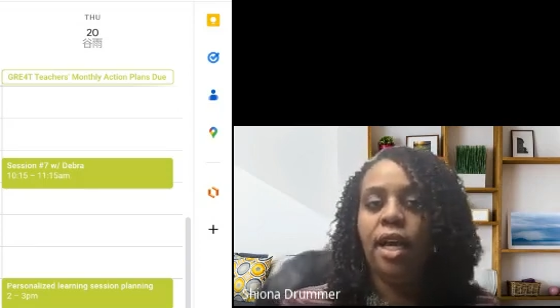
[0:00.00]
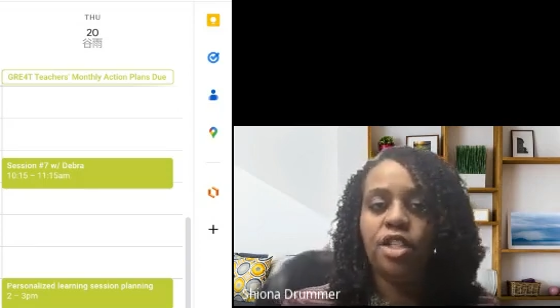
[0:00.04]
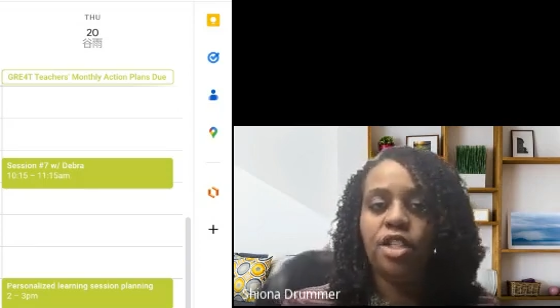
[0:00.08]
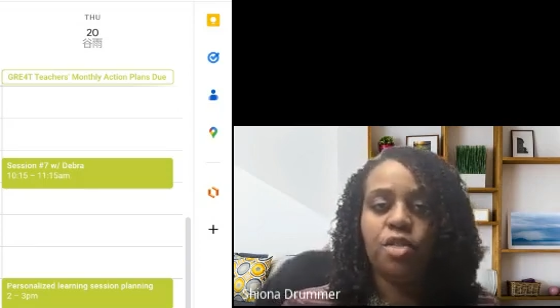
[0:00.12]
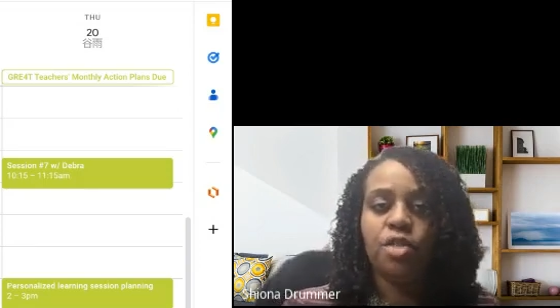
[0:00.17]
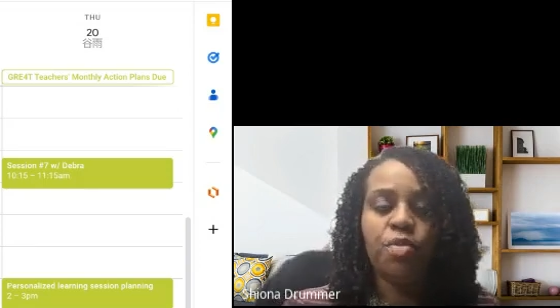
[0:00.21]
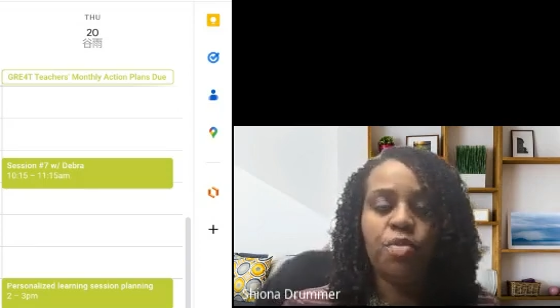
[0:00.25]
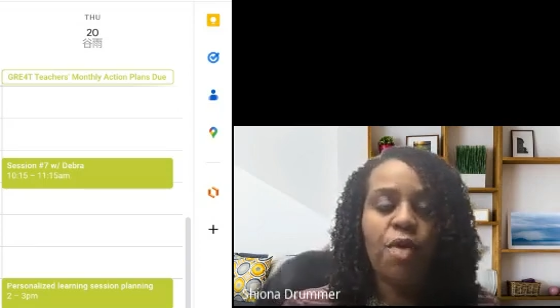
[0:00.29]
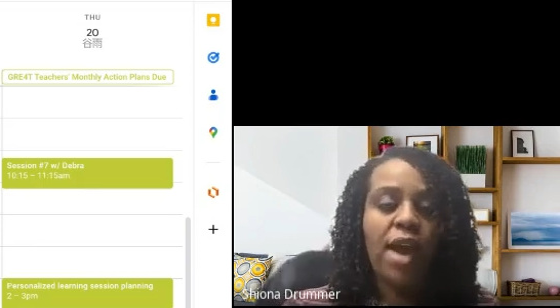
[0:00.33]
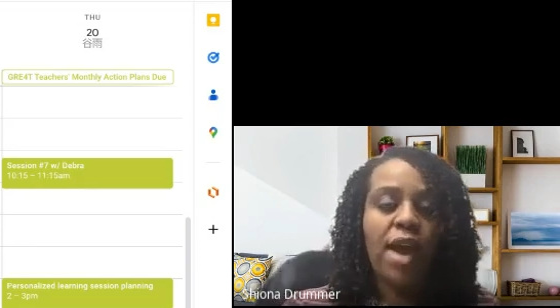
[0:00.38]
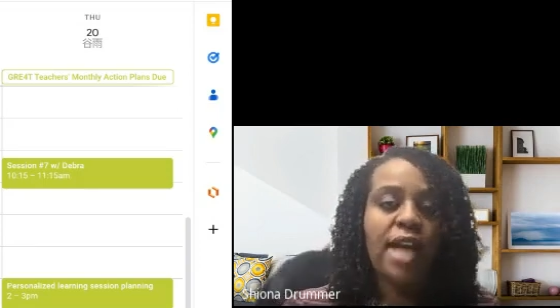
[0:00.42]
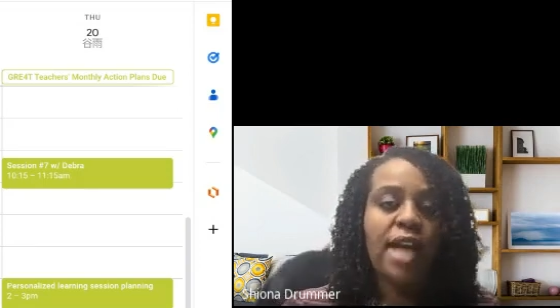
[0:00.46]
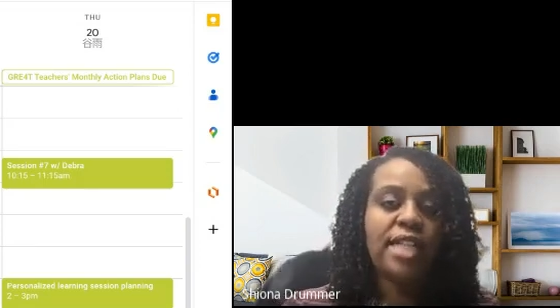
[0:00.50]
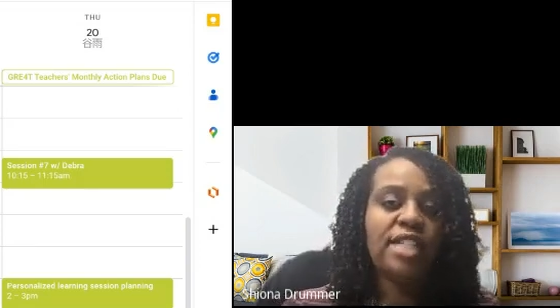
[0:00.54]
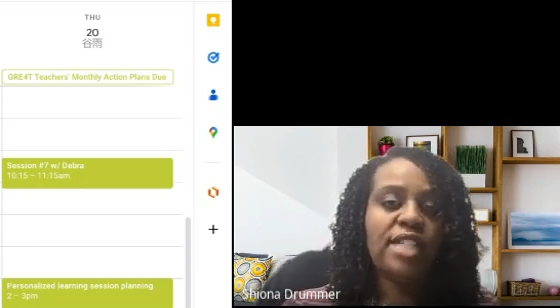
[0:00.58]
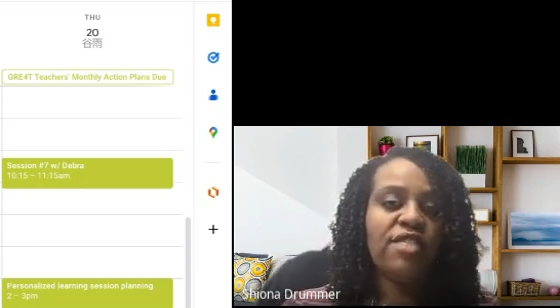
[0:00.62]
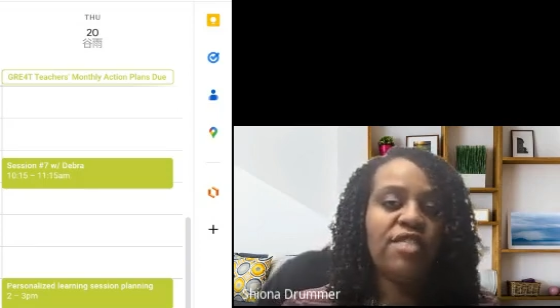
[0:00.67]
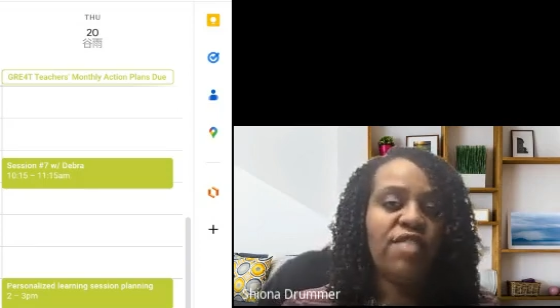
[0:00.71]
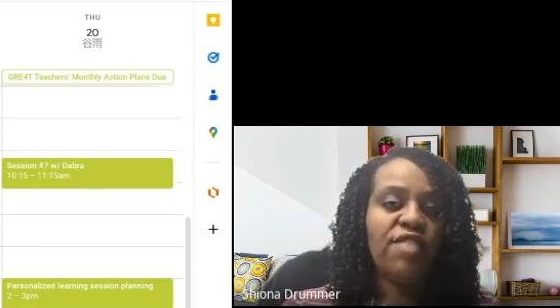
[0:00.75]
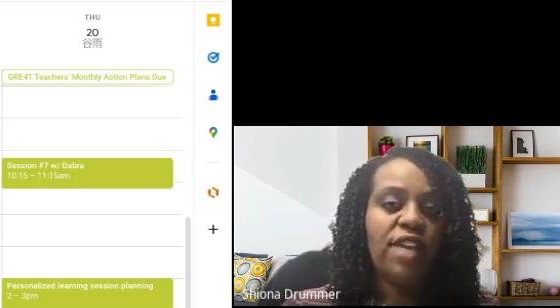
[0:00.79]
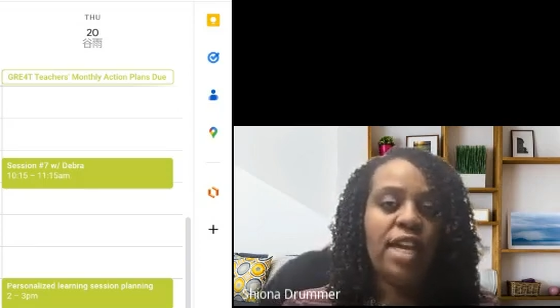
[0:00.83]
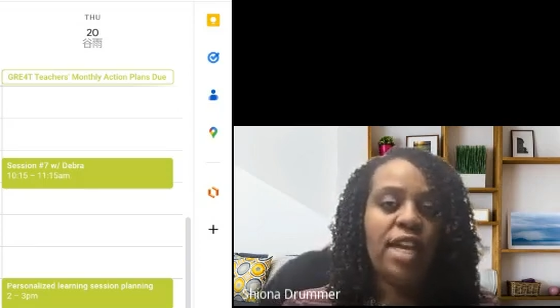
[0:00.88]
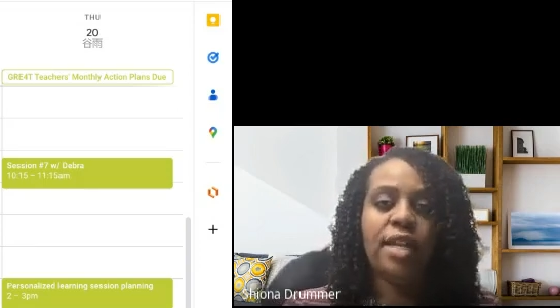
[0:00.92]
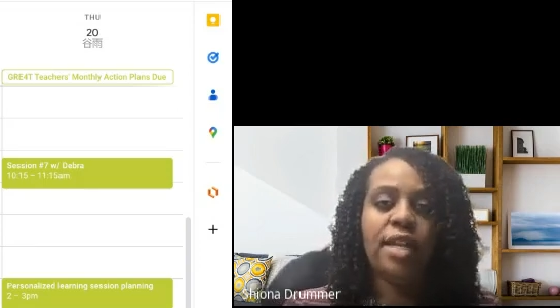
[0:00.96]
surprise
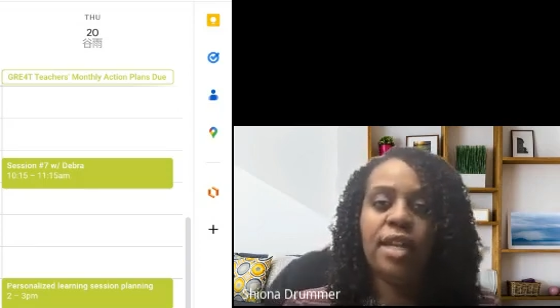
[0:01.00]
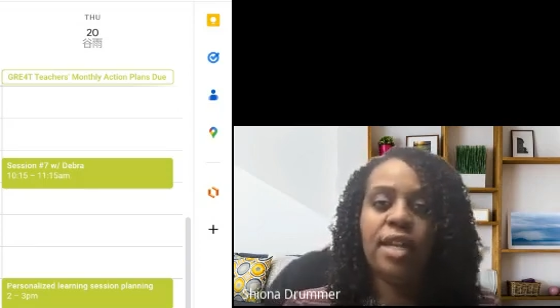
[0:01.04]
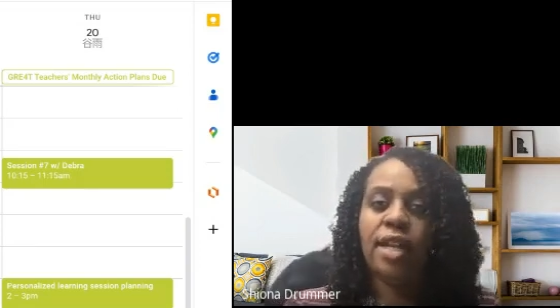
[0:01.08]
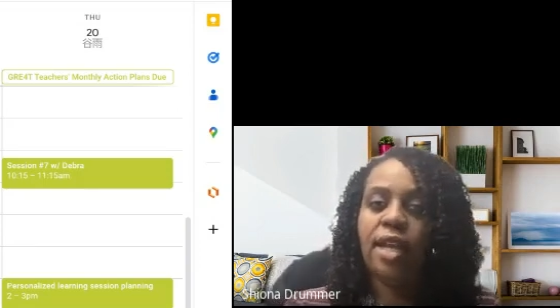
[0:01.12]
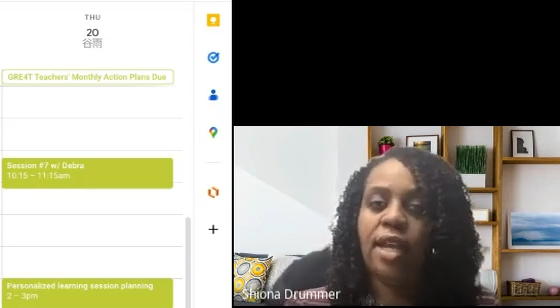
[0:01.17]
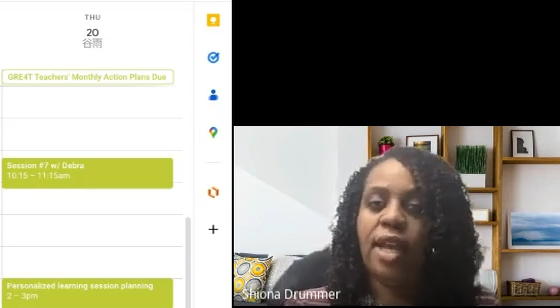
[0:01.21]
event